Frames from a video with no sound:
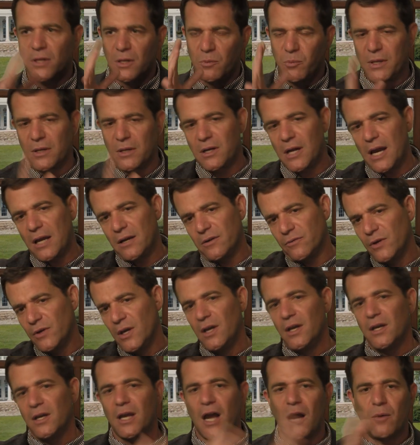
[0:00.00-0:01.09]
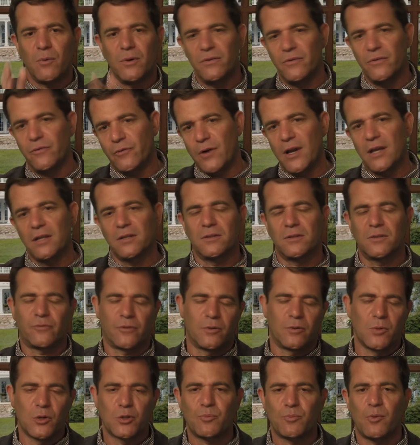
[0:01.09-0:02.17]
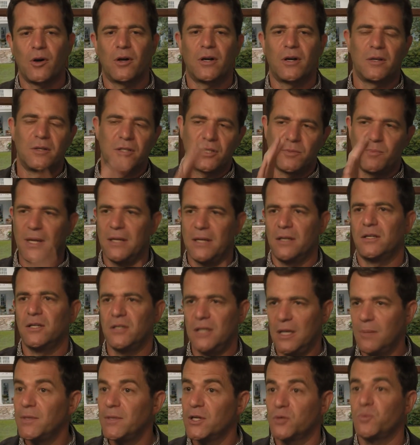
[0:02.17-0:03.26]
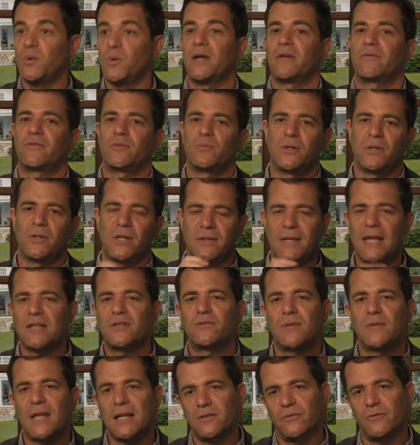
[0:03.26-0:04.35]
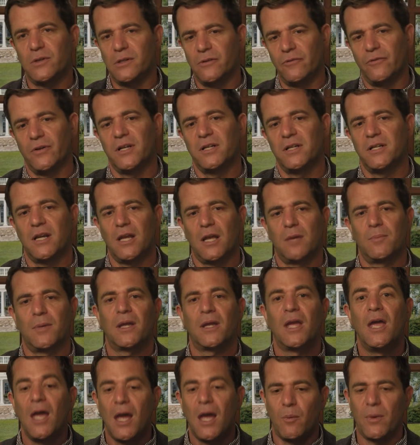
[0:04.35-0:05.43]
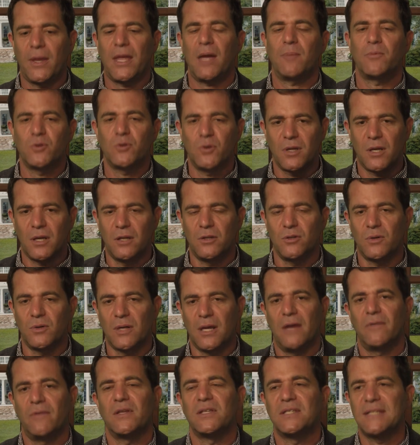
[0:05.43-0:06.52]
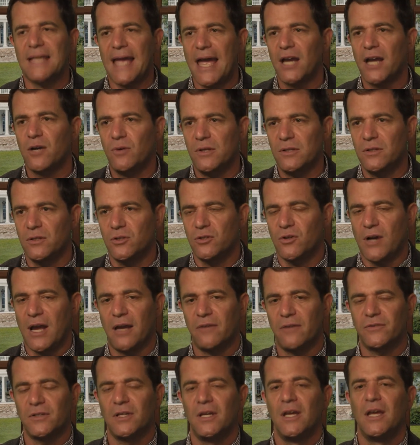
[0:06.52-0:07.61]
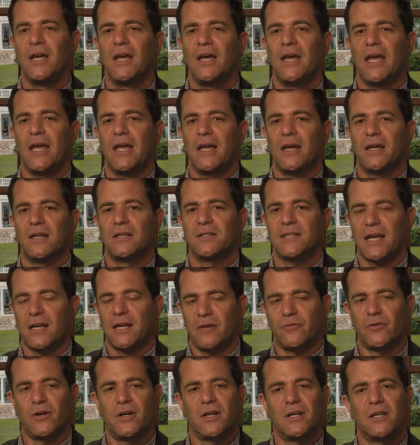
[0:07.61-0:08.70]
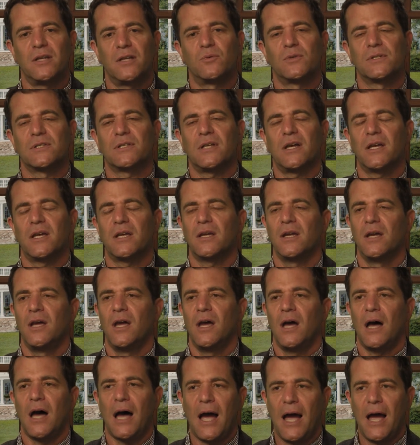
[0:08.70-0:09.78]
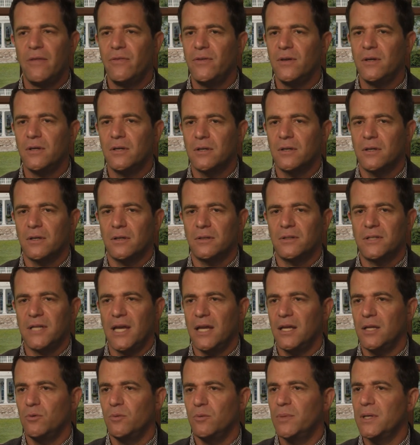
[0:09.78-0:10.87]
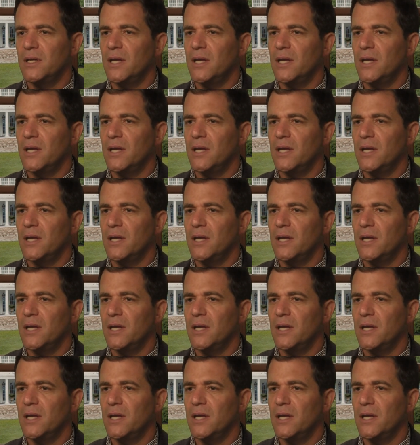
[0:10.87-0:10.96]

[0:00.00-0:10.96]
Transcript: we kind of got rid of the friends for the most part and just made it him and his wife. And we were like, that's a really funny dynamic. And we kept doing it. And then Zach read the draft, and Zach Efron, and he was like, I think Teddy would be